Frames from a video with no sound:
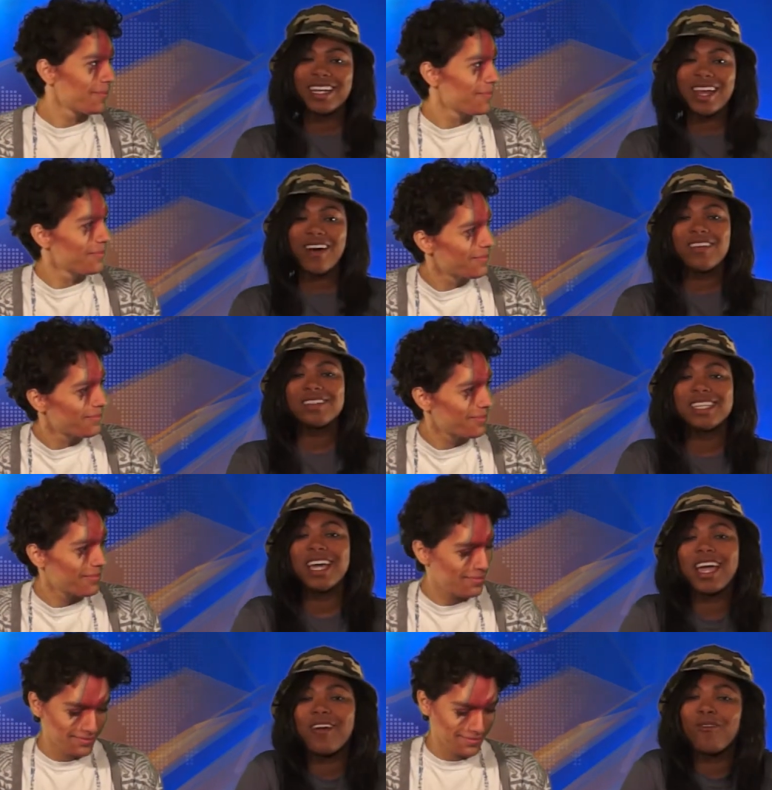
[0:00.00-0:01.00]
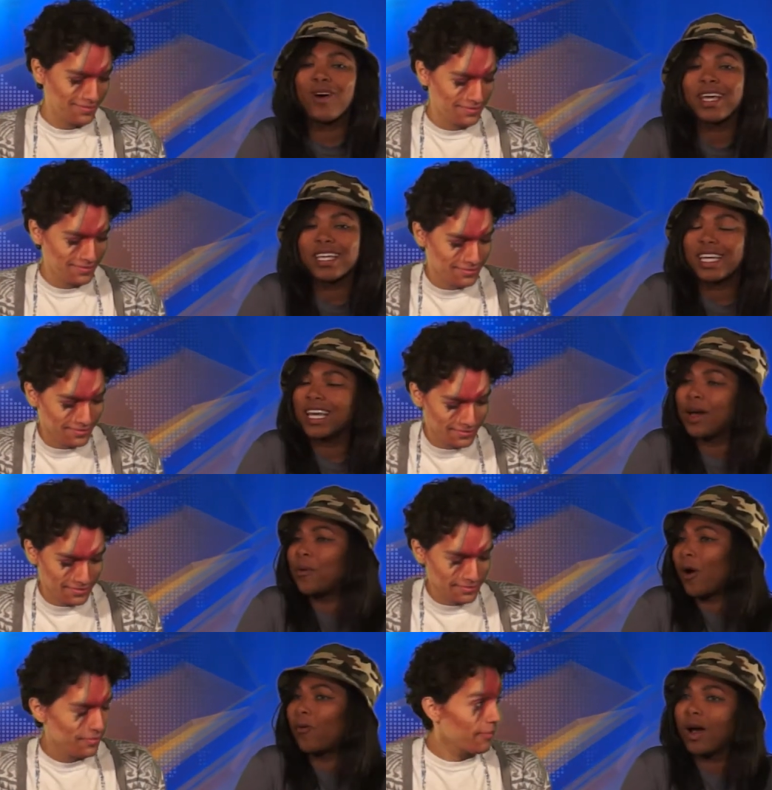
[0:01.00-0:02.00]
Speaker 1: Now, Jose, what, uh,
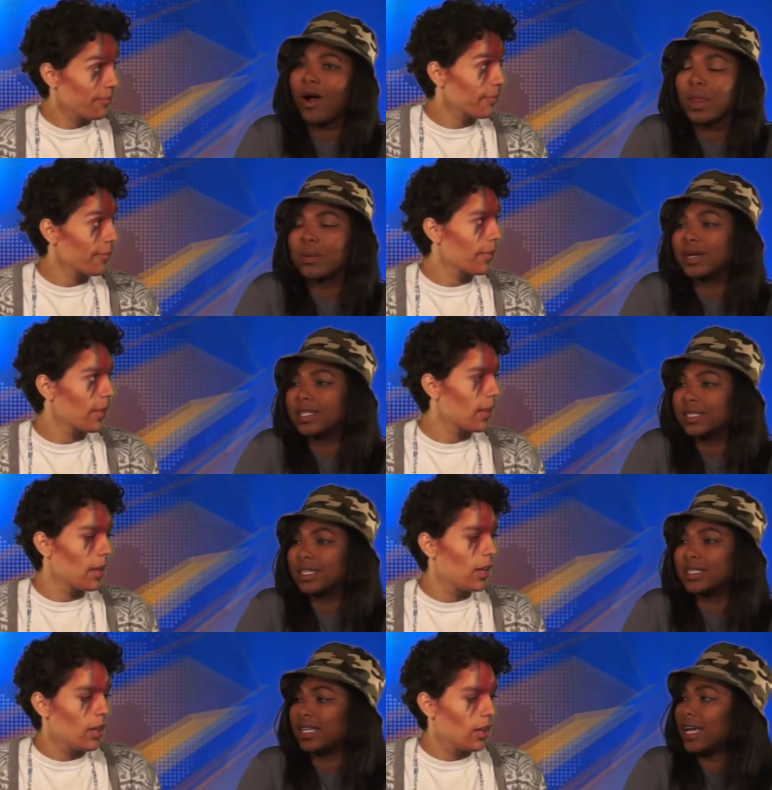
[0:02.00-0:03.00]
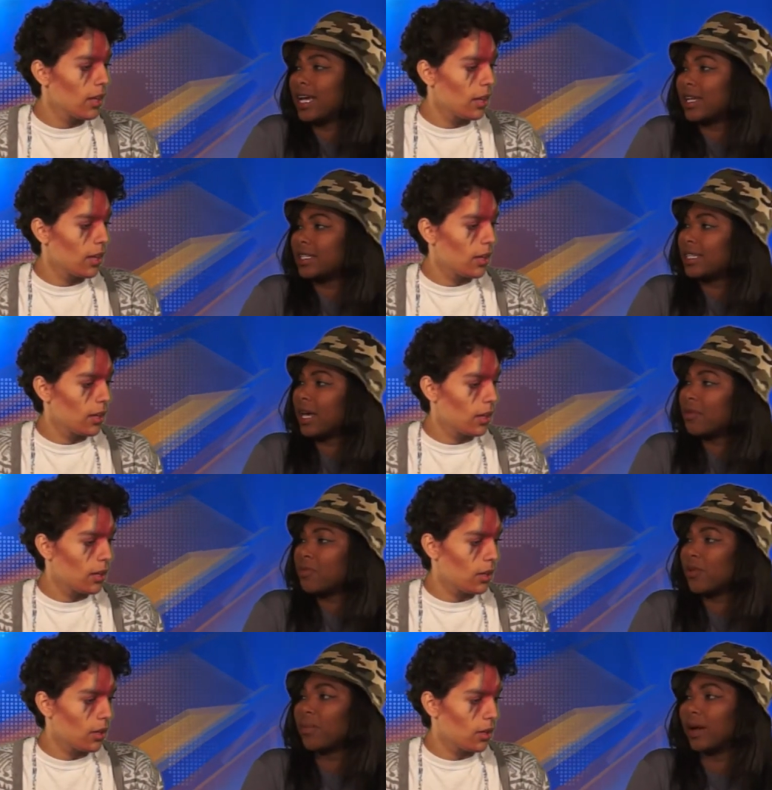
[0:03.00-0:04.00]
what are the bracelets and tell me
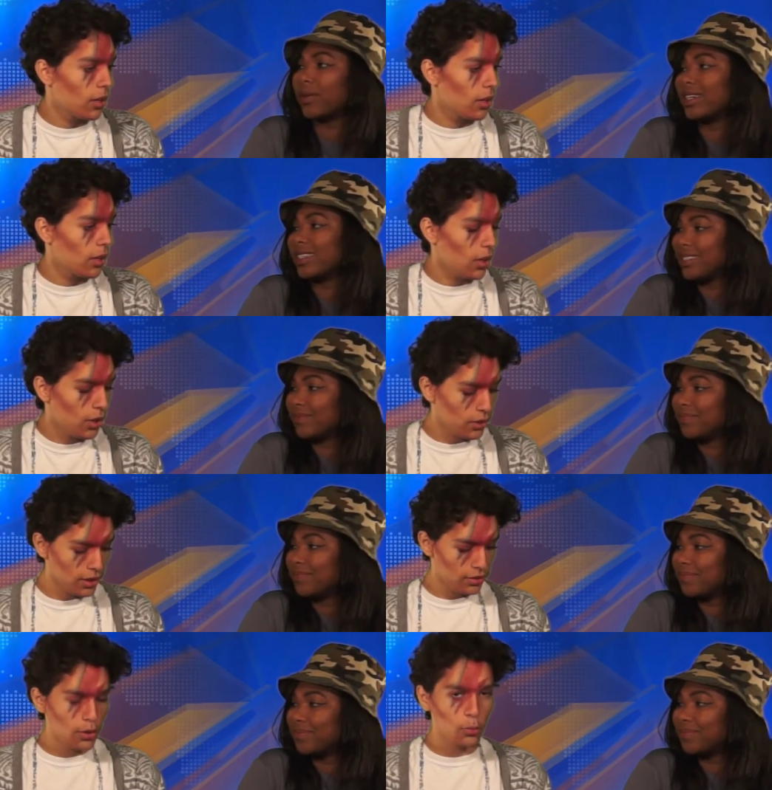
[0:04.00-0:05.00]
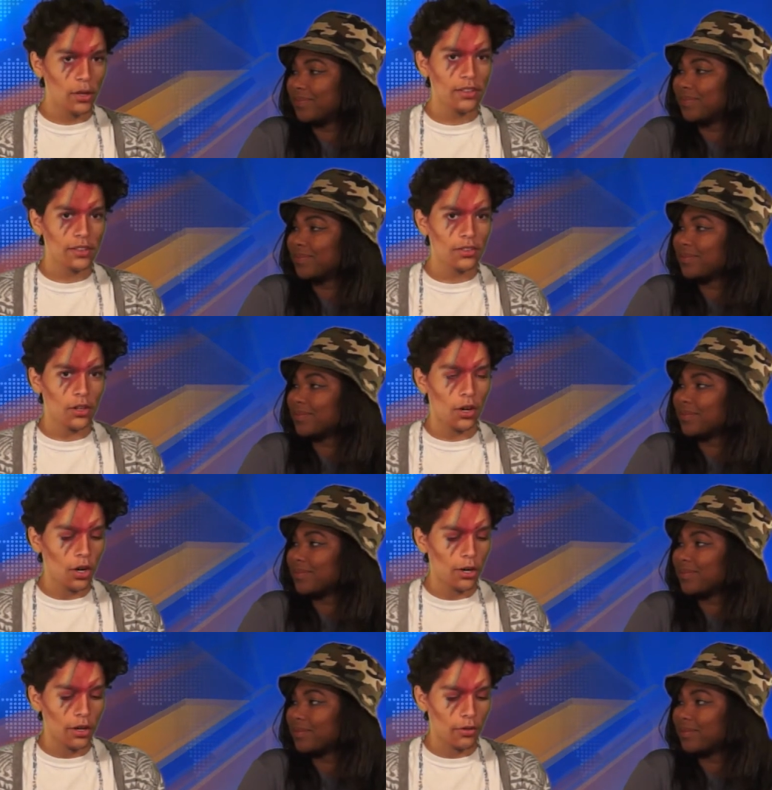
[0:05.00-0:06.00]
more about it.
Speaker 2: Okay, so the bracelets
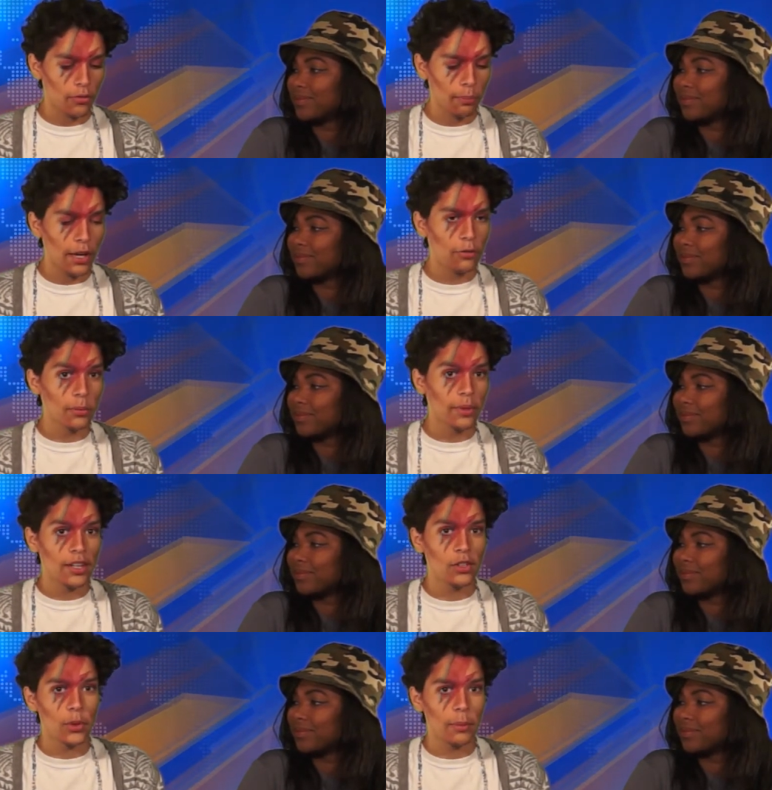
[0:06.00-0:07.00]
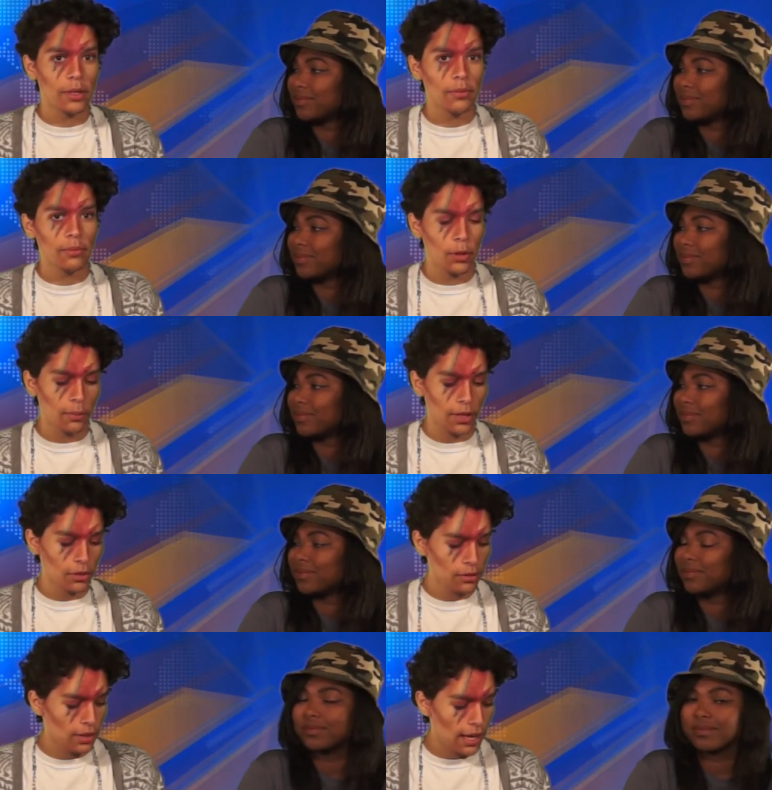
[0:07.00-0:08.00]
are made from Kenyan women, their
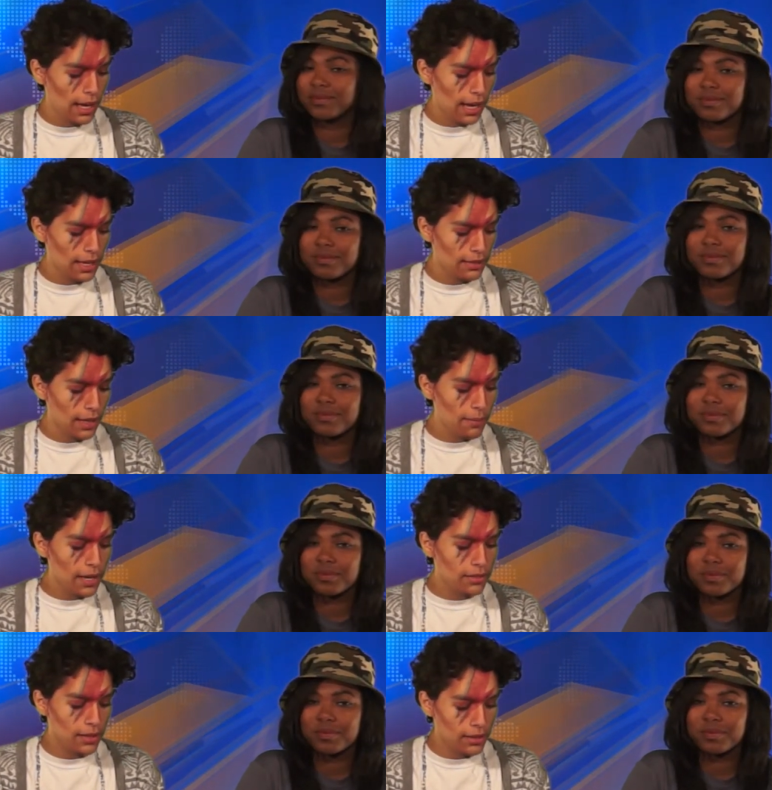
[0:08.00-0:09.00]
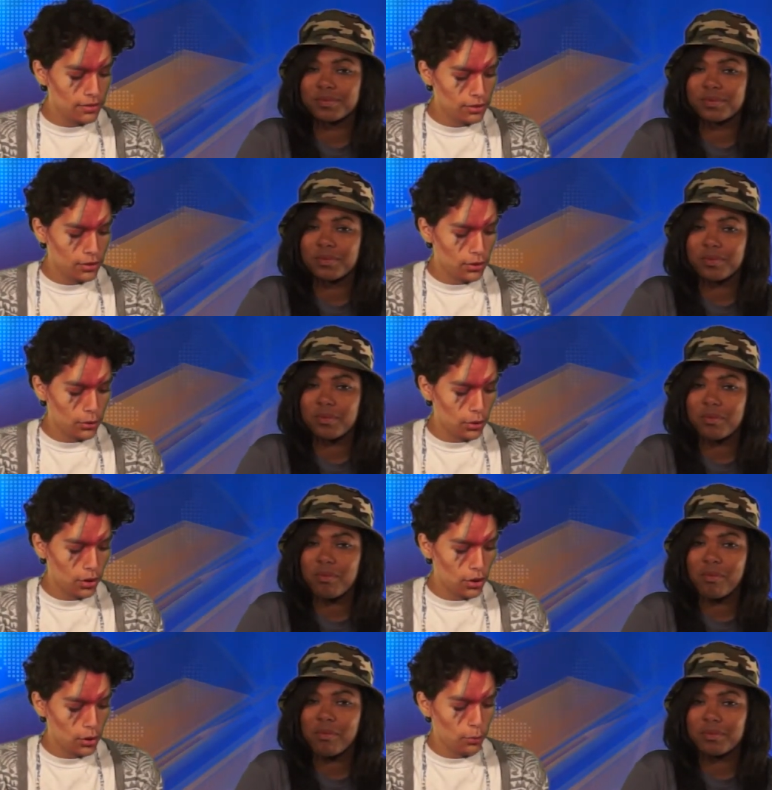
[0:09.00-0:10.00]
mothers, and they make these to
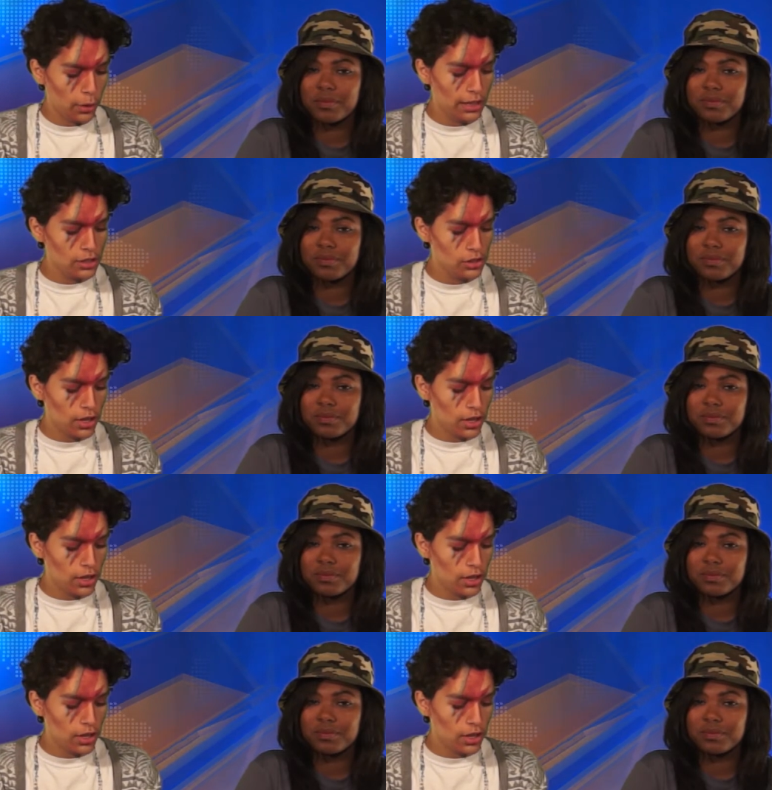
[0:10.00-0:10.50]
earn a wage.